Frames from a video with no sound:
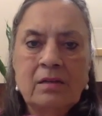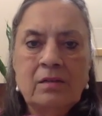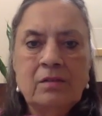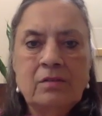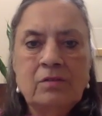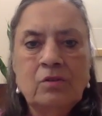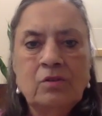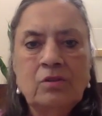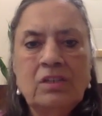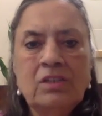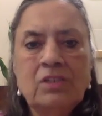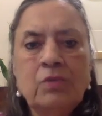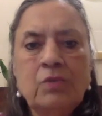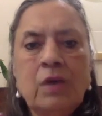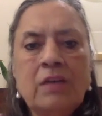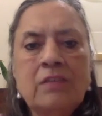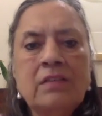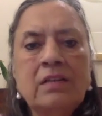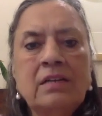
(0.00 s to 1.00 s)
So this
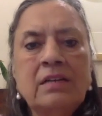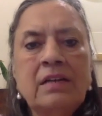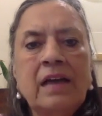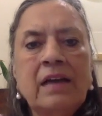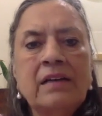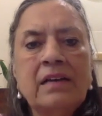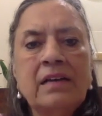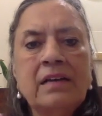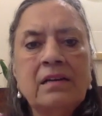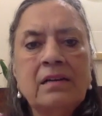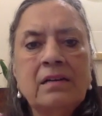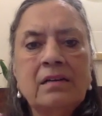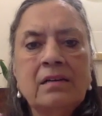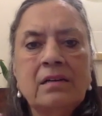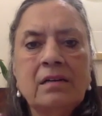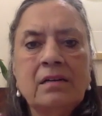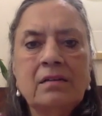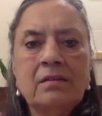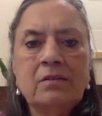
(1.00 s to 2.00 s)
was the nagging
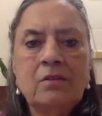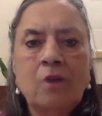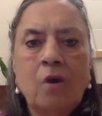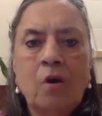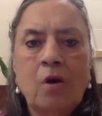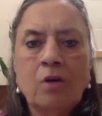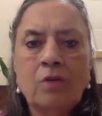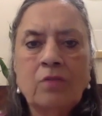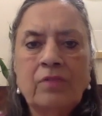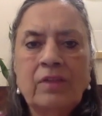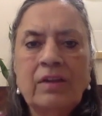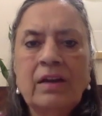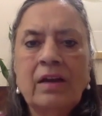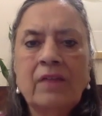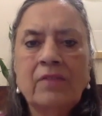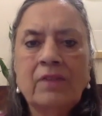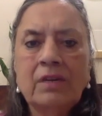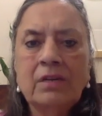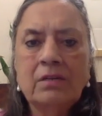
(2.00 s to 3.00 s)
thought
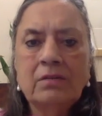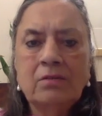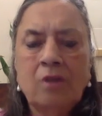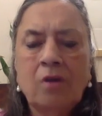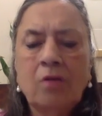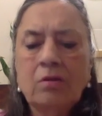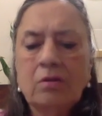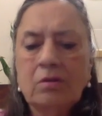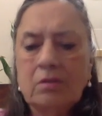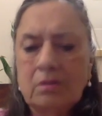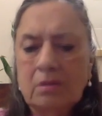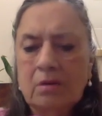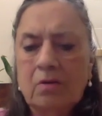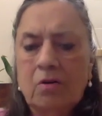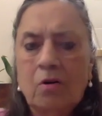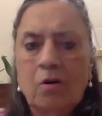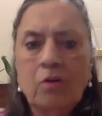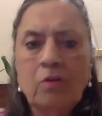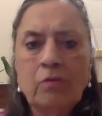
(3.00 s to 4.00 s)
whenever, not
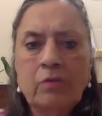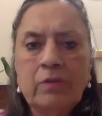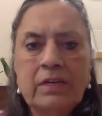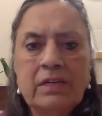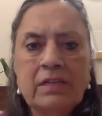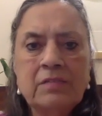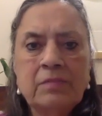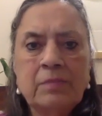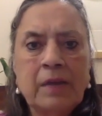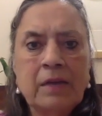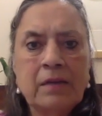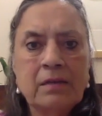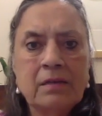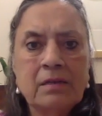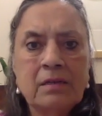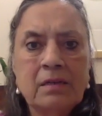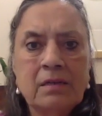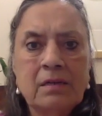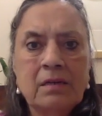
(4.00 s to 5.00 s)
always, but
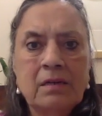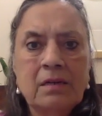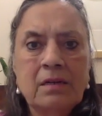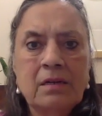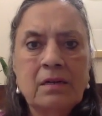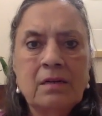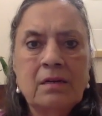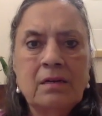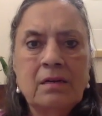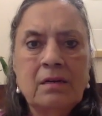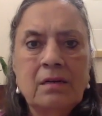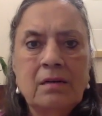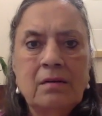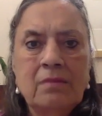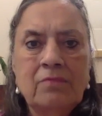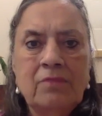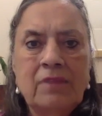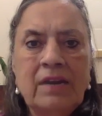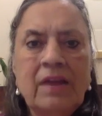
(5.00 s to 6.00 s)

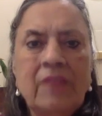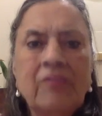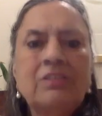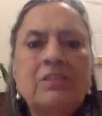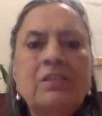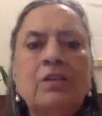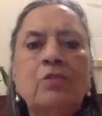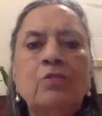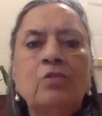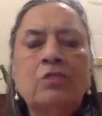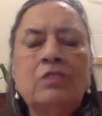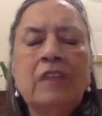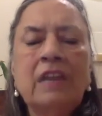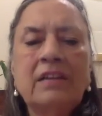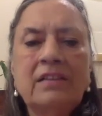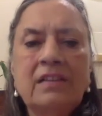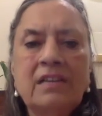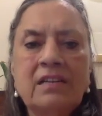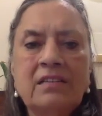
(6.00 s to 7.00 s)
whenever she looked
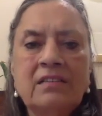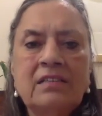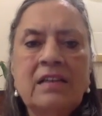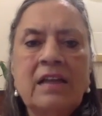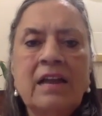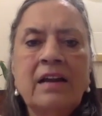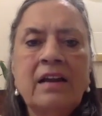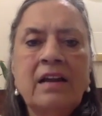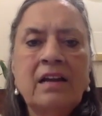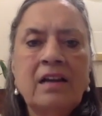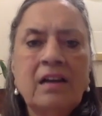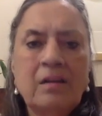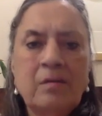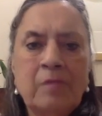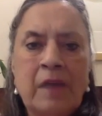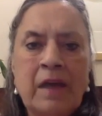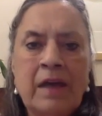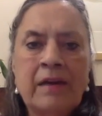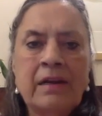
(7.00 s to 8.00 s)
at it, standing,
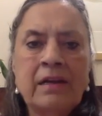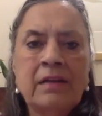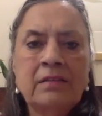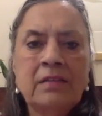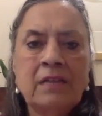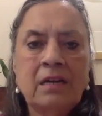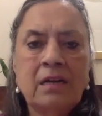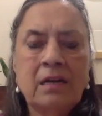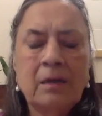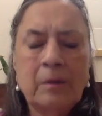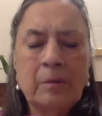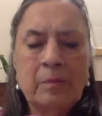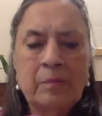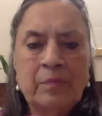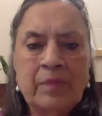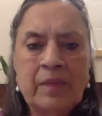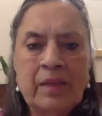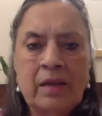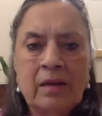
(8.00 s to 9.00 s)
admiring the
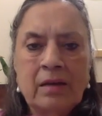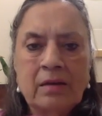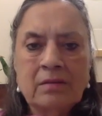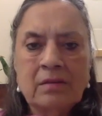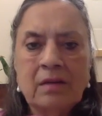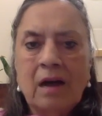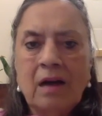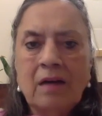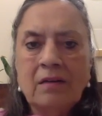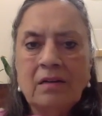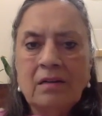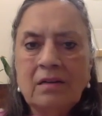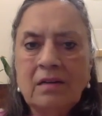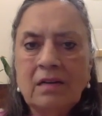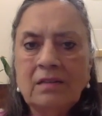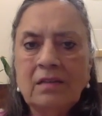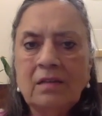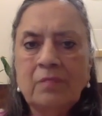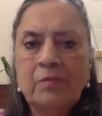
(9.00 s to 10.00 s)
garden
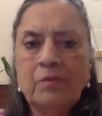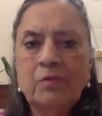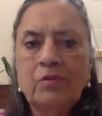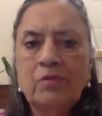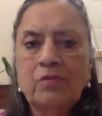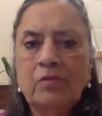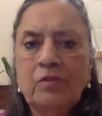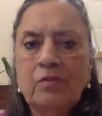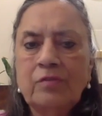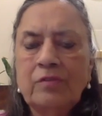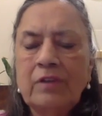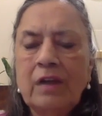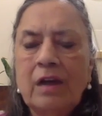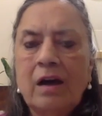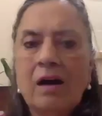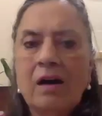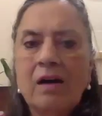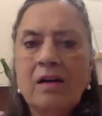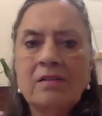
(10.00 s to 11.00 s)
and the beautiful
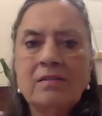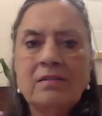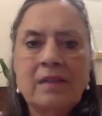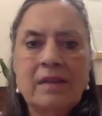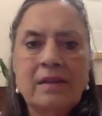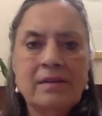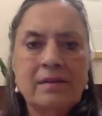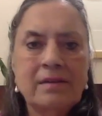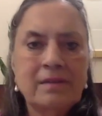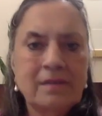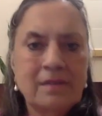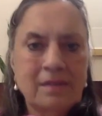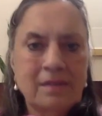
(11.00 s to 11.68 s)
flowers and